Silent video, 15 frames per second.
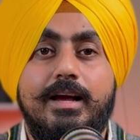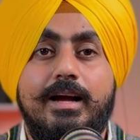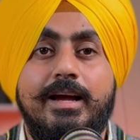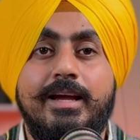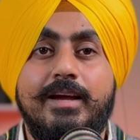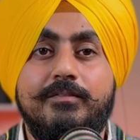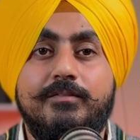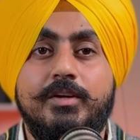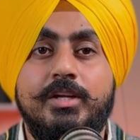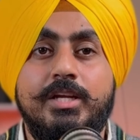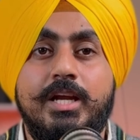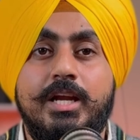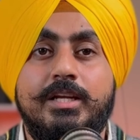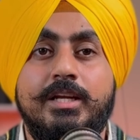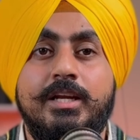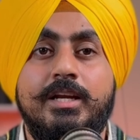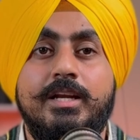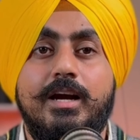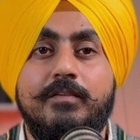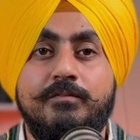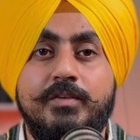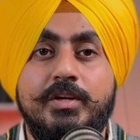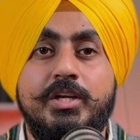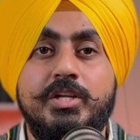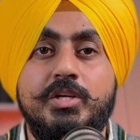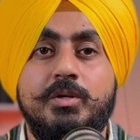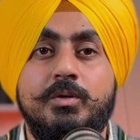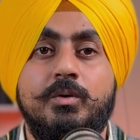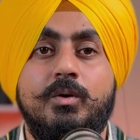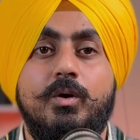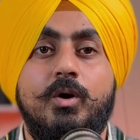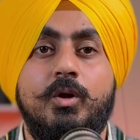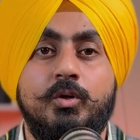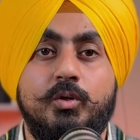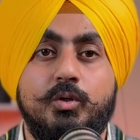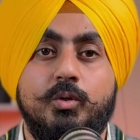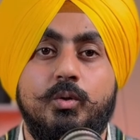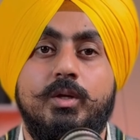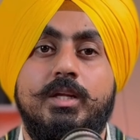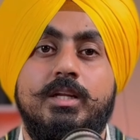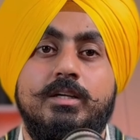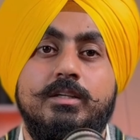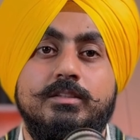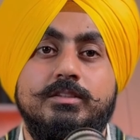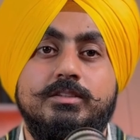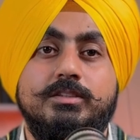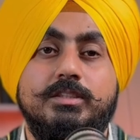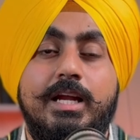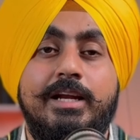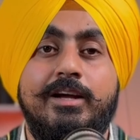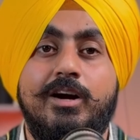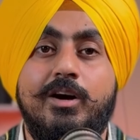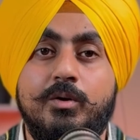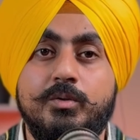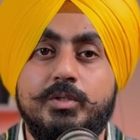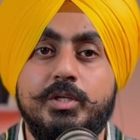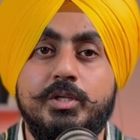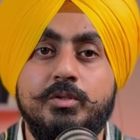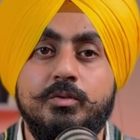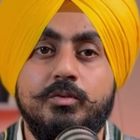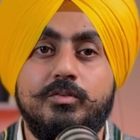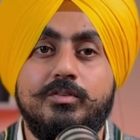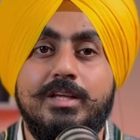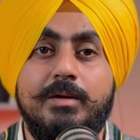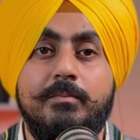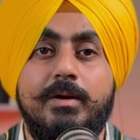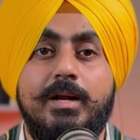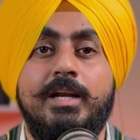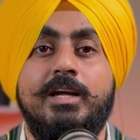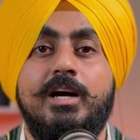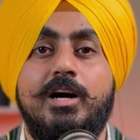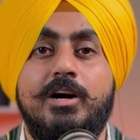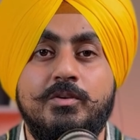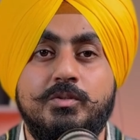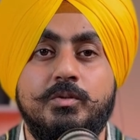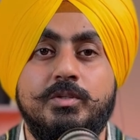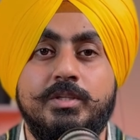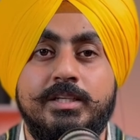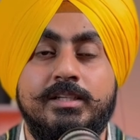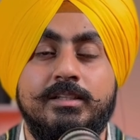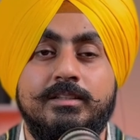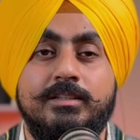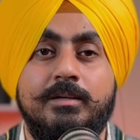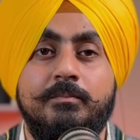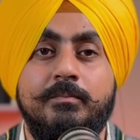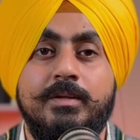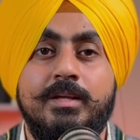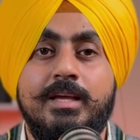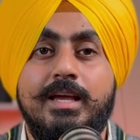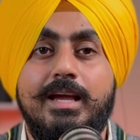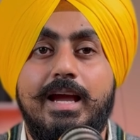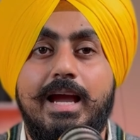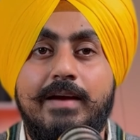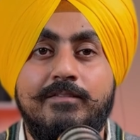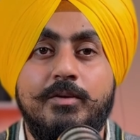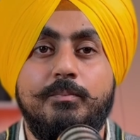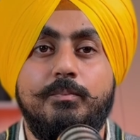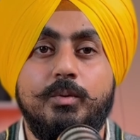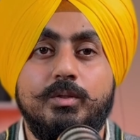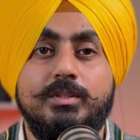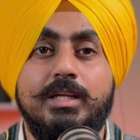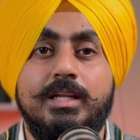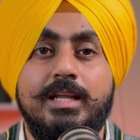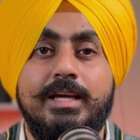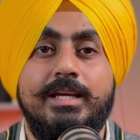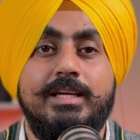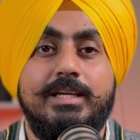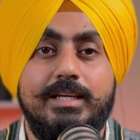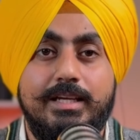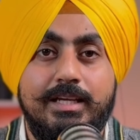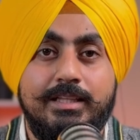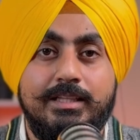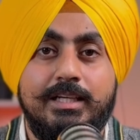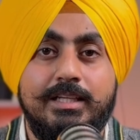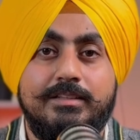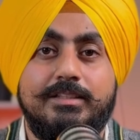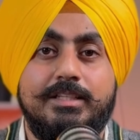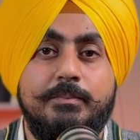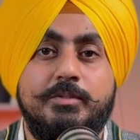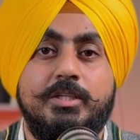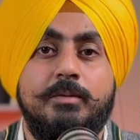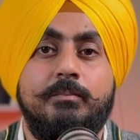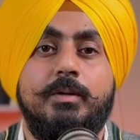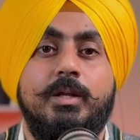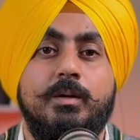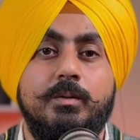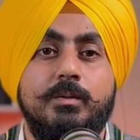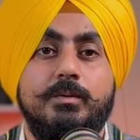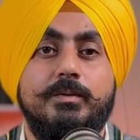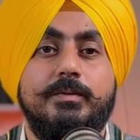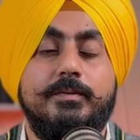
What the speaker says: I have created a video on role alerts and how to use them and how to trigger them. I will put the link in the description below.